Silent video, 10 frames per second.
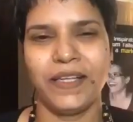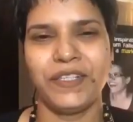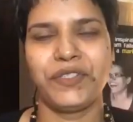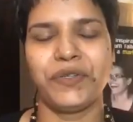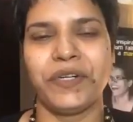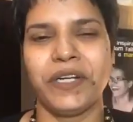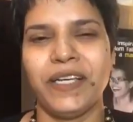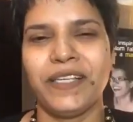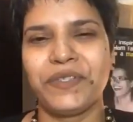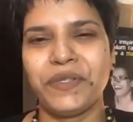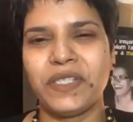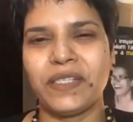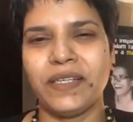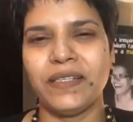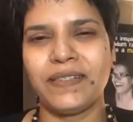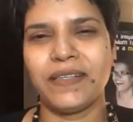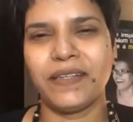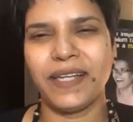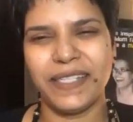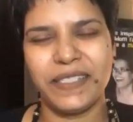Sure. So it's a
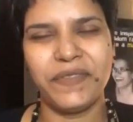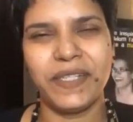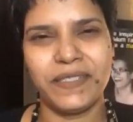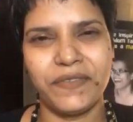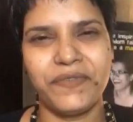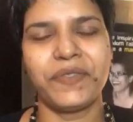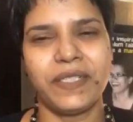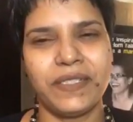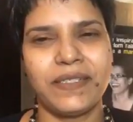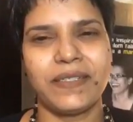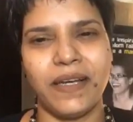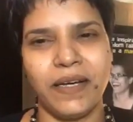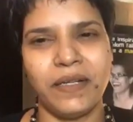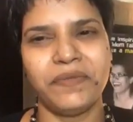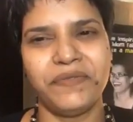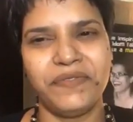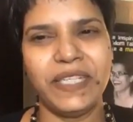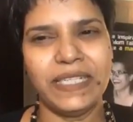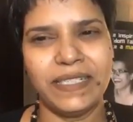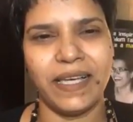relatively different
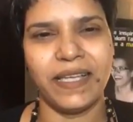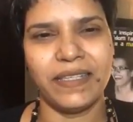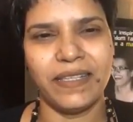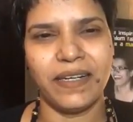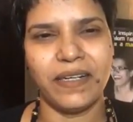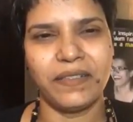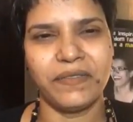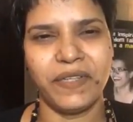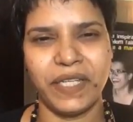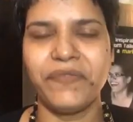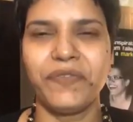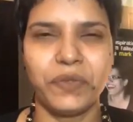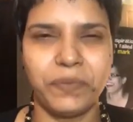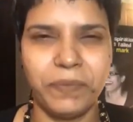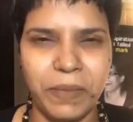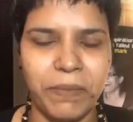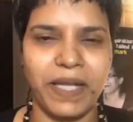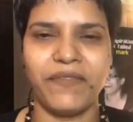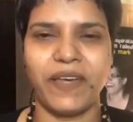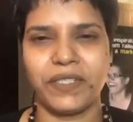field, and there are very few big
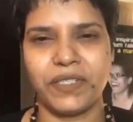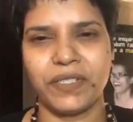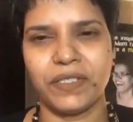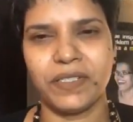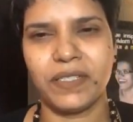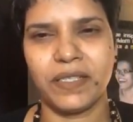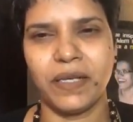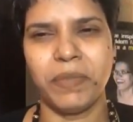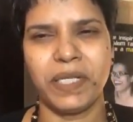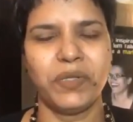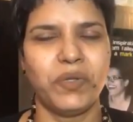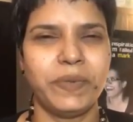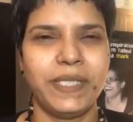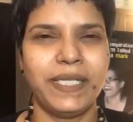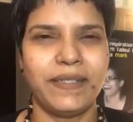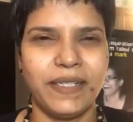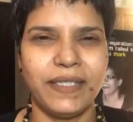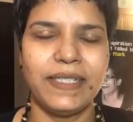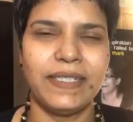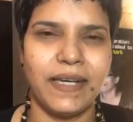manufacturers, but nobody
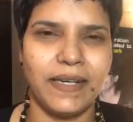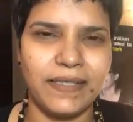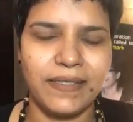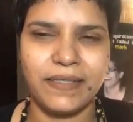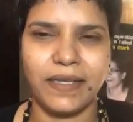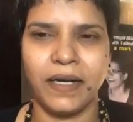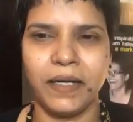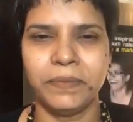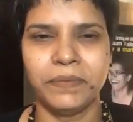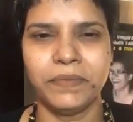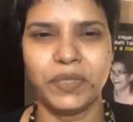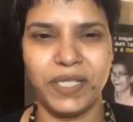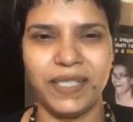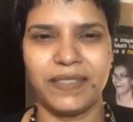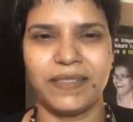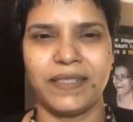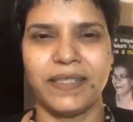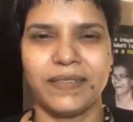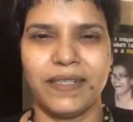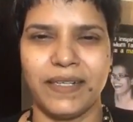really does boutiques
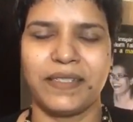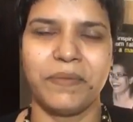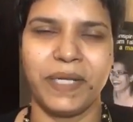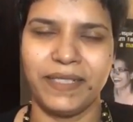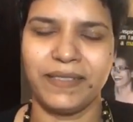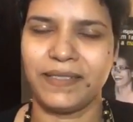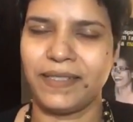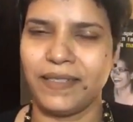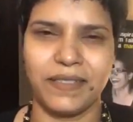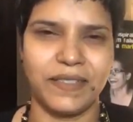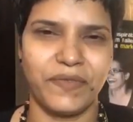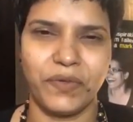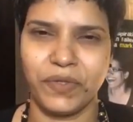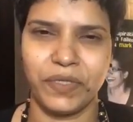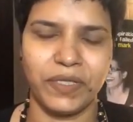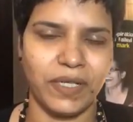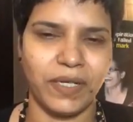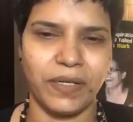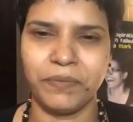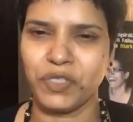and customized cases for
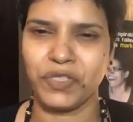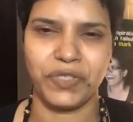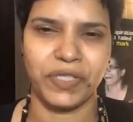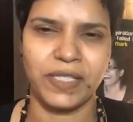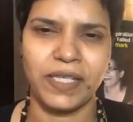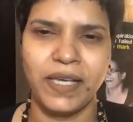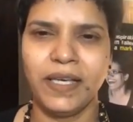musicians.